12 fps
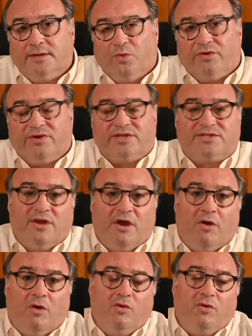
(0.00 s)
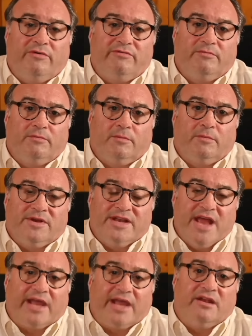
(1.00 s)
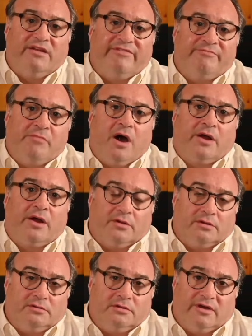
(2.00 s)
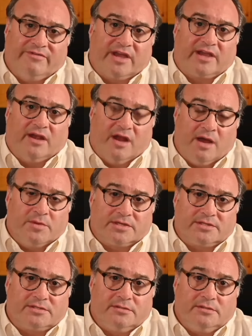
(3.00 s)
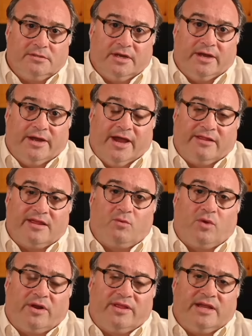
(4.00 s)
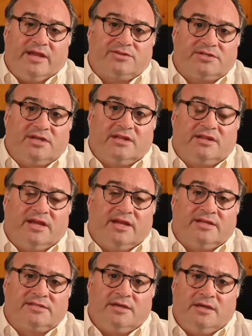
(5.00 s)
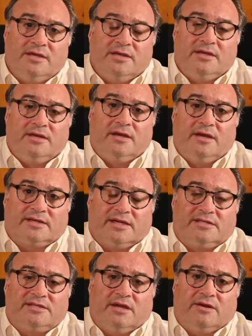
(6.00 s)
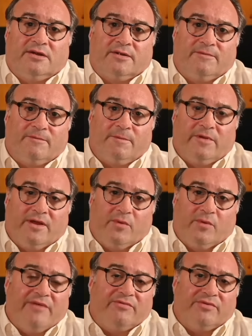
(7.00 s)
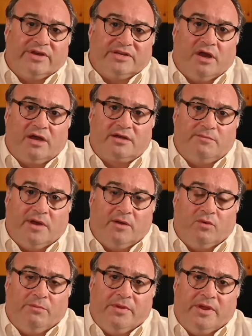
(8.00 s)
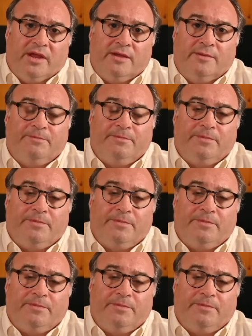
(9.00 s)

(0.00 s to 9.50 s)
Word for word: there is no negative model of economics. Uh, I think one of the interesting things to consider that we haven't really talked about would be